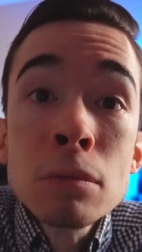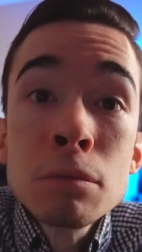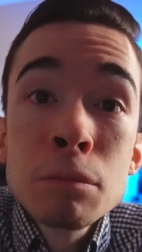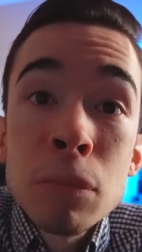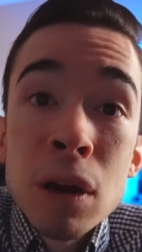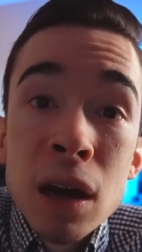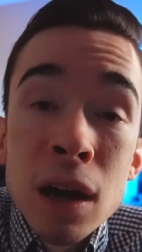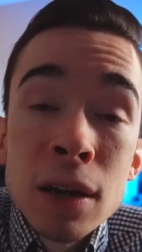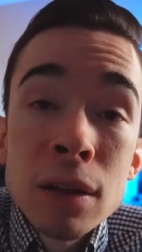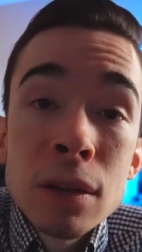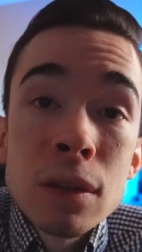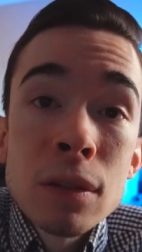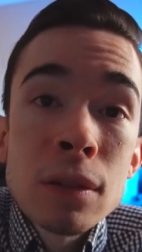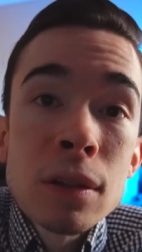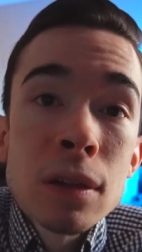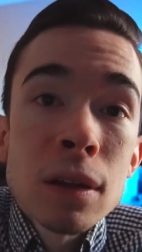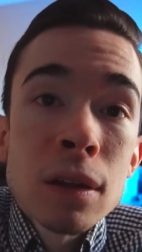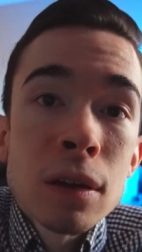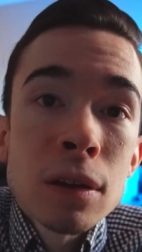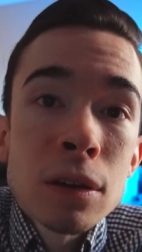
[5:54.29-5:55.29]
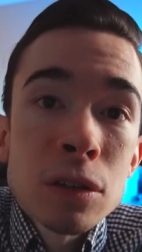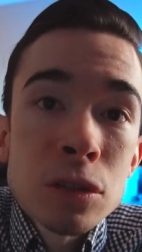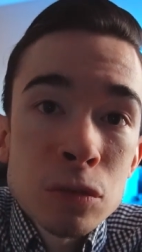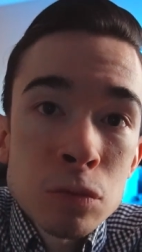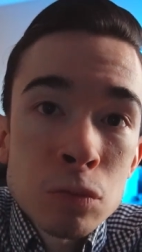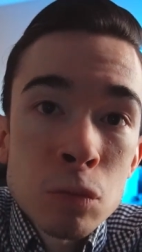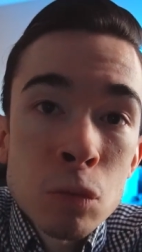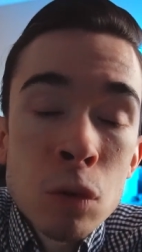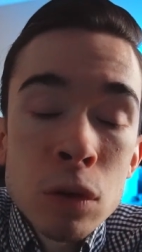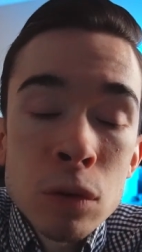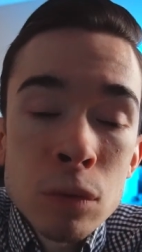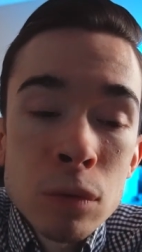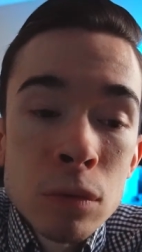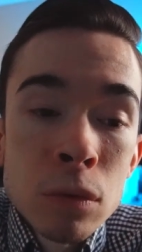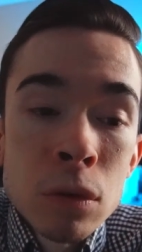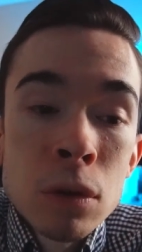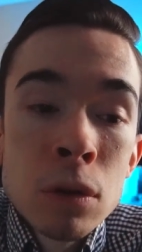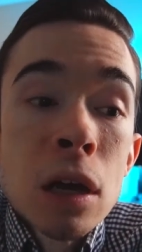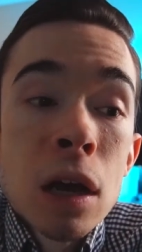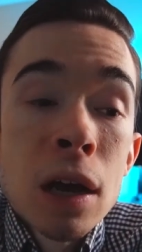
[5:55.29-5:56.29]
But there is one
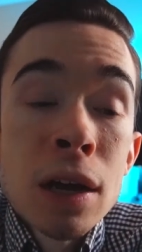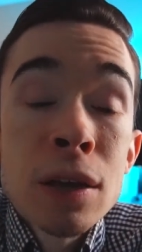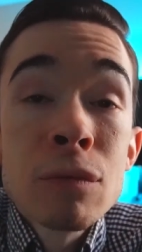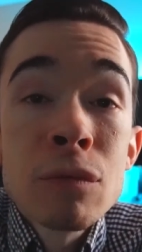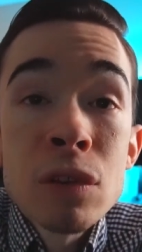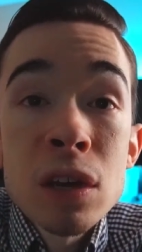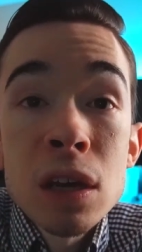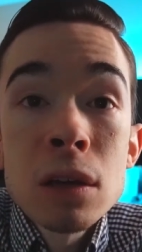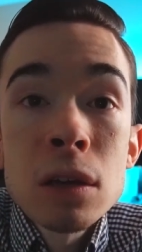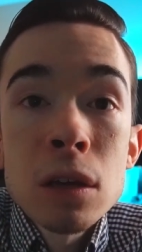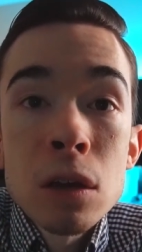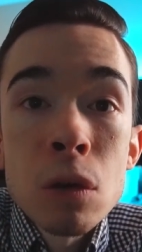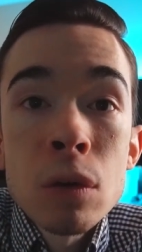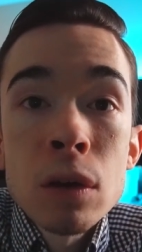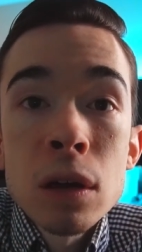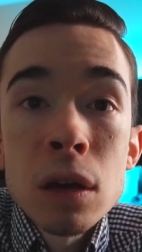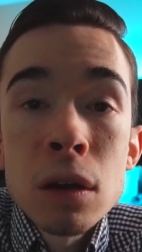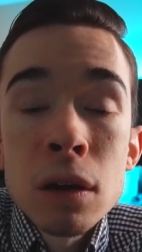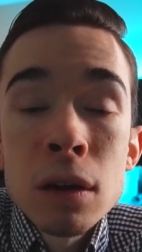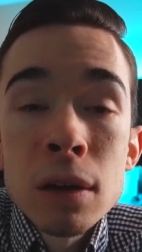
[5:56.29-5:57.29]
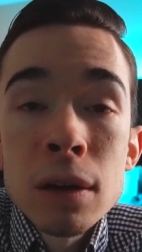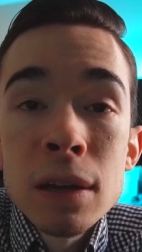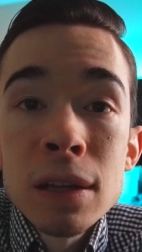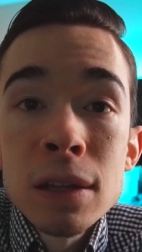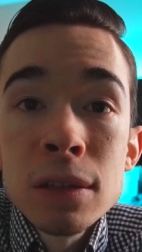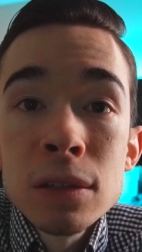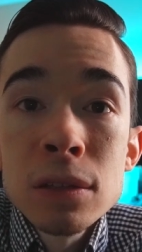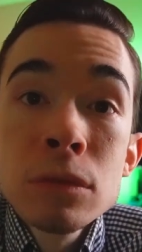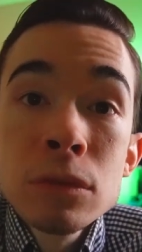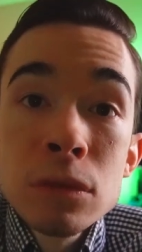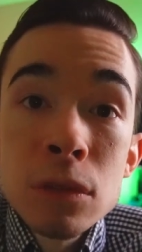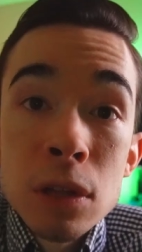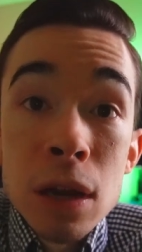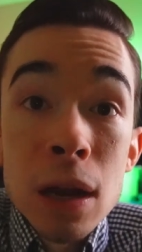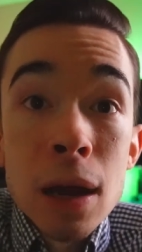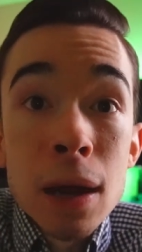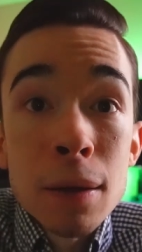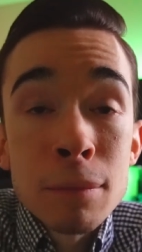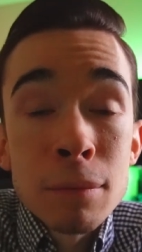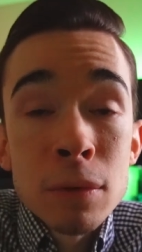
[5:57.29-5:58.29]
event going on in, that
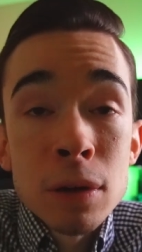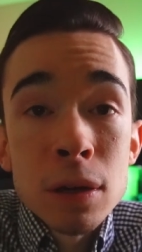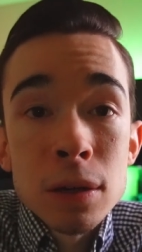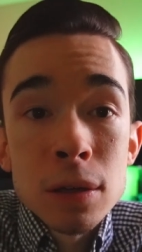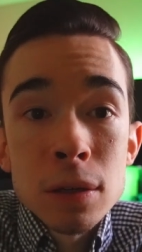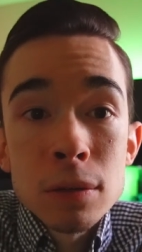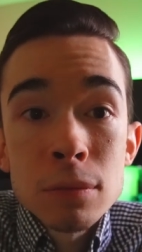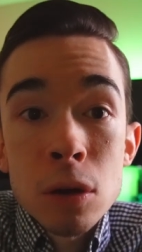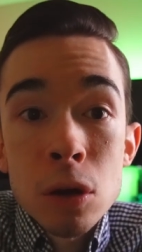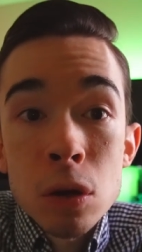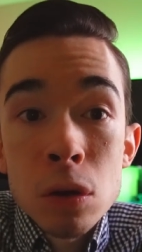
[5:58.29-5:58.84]
I'm uh,